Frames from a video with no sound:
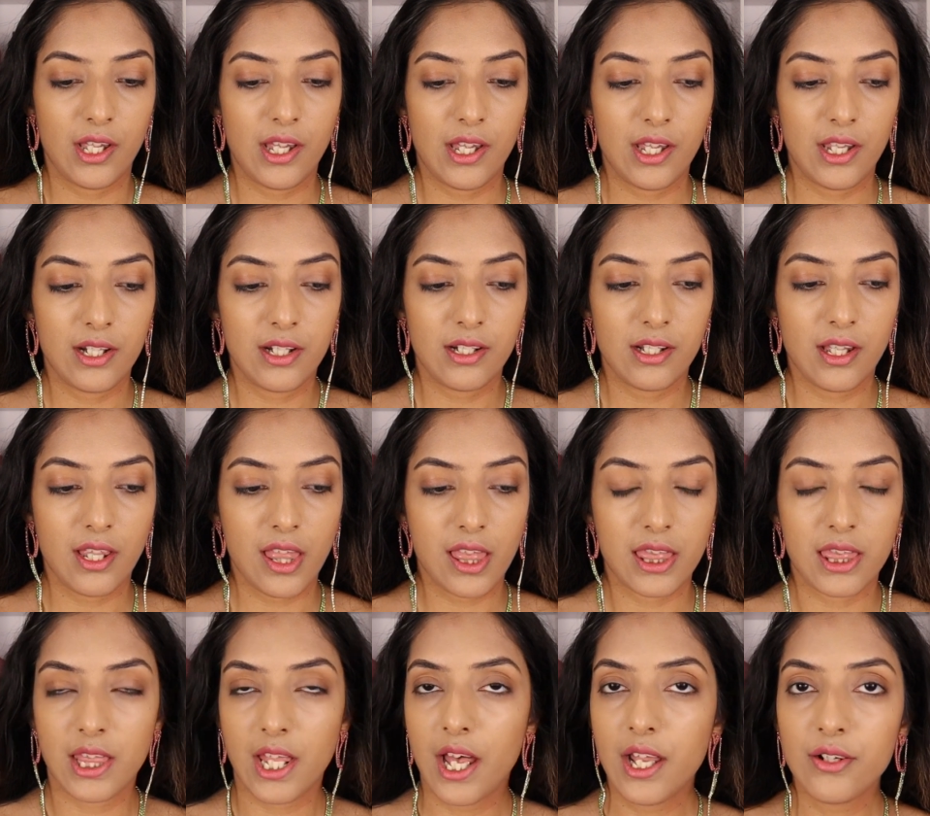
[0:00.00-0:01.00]
And
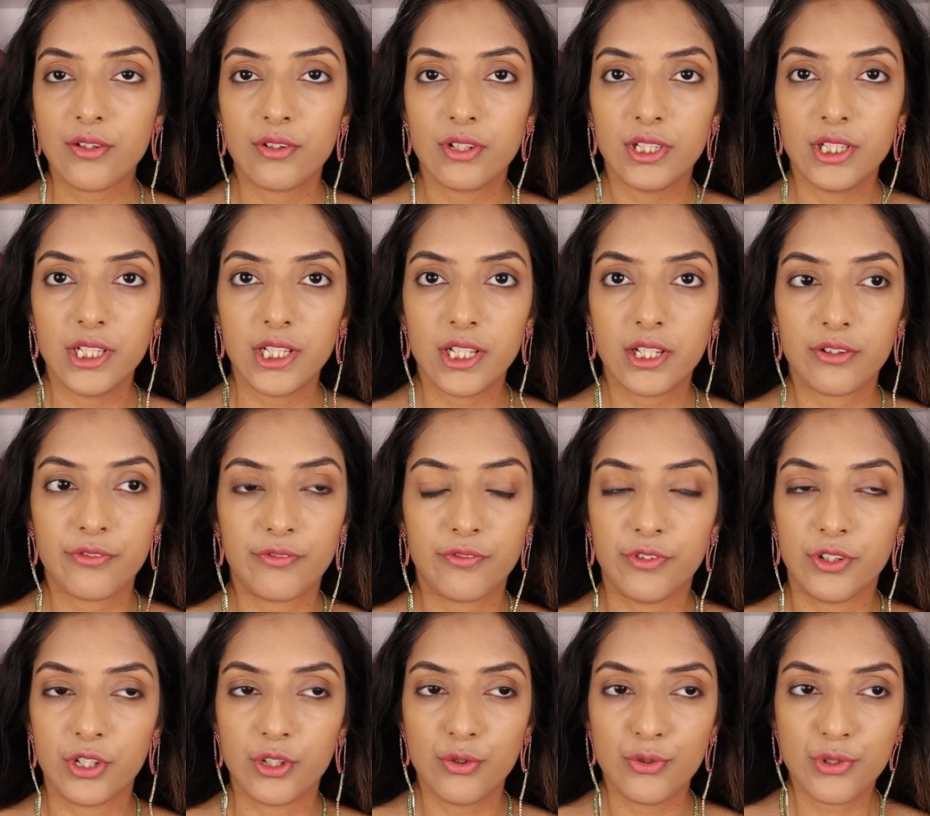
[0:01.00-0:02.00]
that really
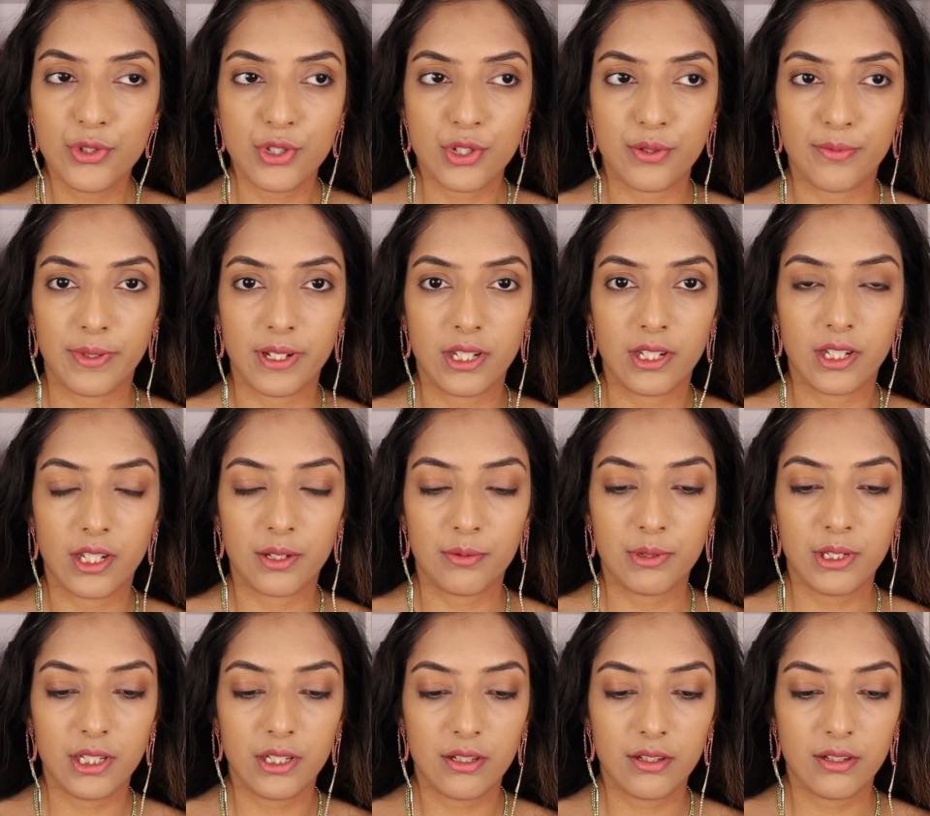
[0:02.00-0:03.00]
confused me. I
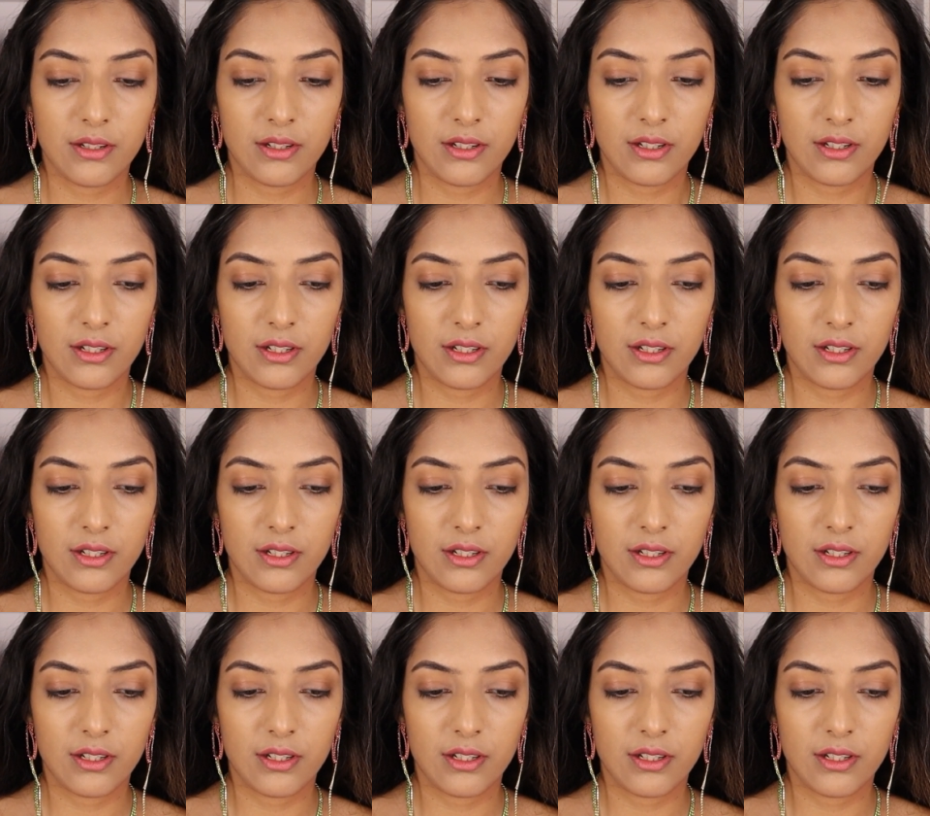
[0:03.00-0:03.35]
mean,